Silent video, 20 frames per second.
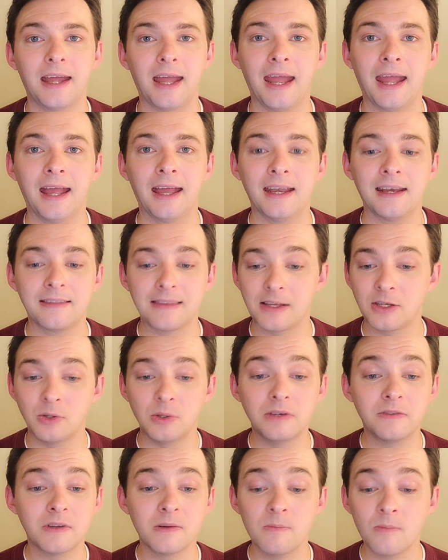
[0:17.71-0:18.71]
And thank you
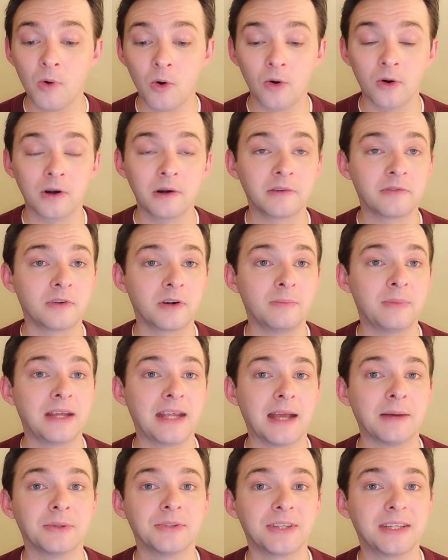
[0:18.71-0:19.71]
even more for
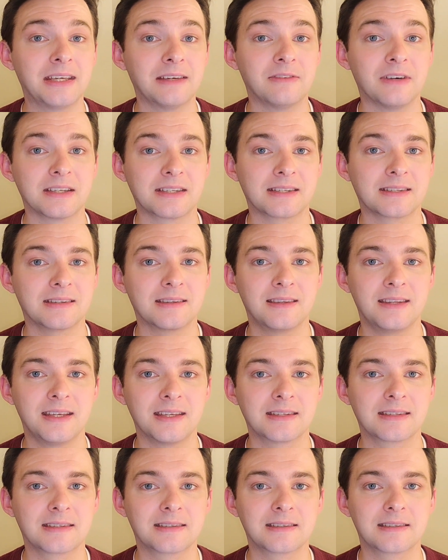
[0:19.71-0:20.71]
being able to give us
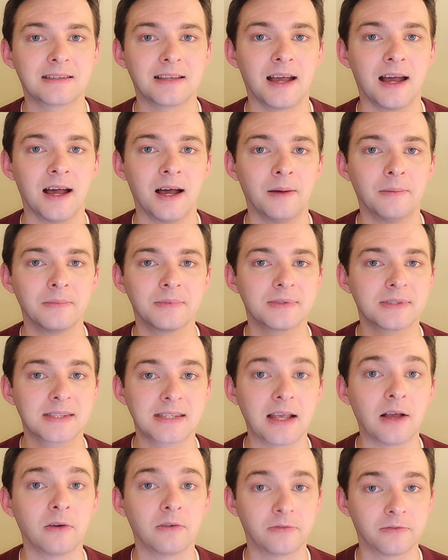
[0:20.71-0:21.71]
this
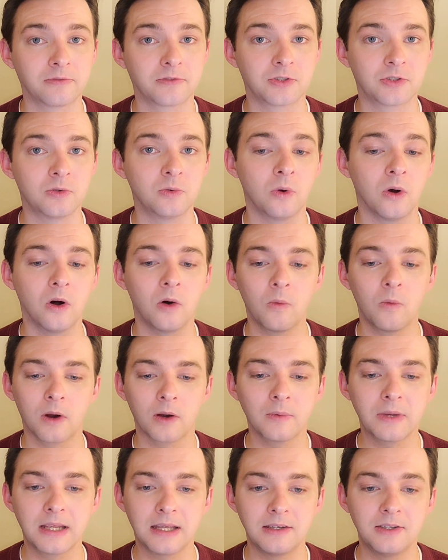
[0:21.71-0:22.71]
self tool where
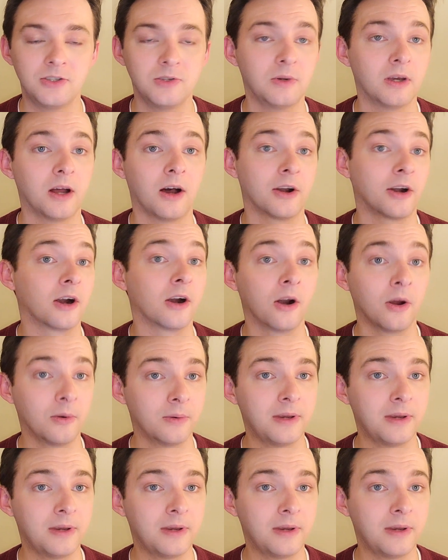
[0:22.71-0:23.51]
we can do it on our own